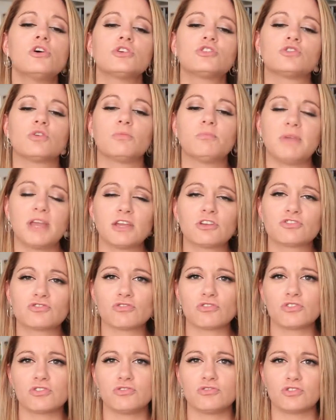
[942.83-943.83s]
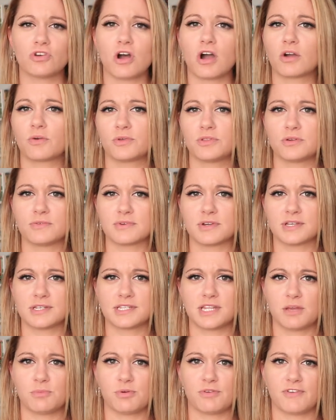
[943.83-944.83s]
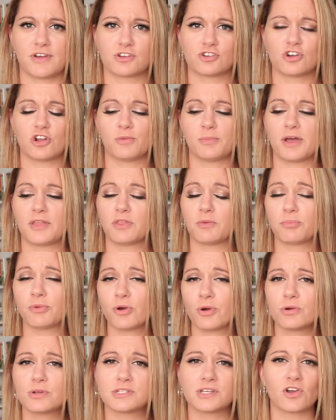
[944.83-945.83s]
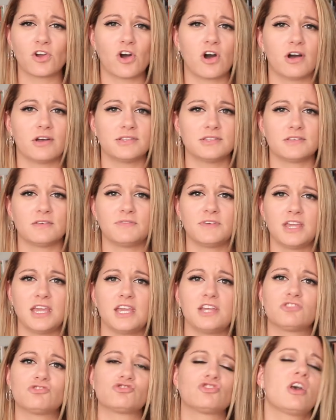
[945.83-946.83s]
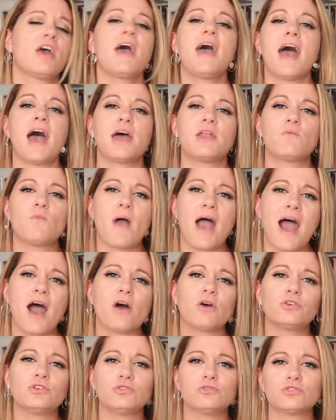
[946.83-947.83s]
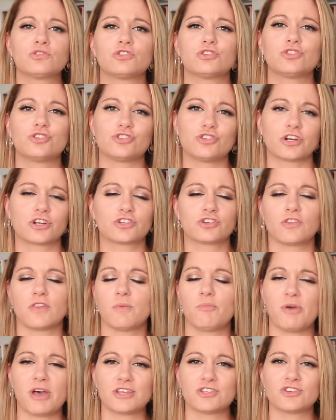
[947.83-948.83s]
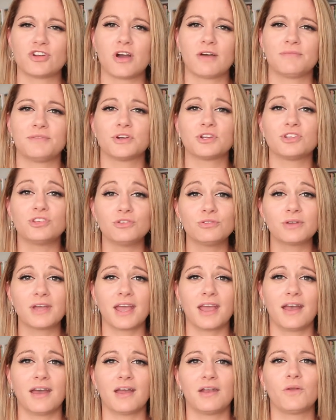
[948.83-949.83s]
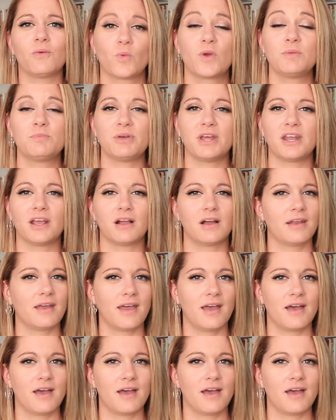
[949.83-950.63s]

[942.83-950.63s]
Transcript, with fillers: So make sure you talk with your real estate professional about the pros and cons of each and how you should structure the best offer you can when bidding on a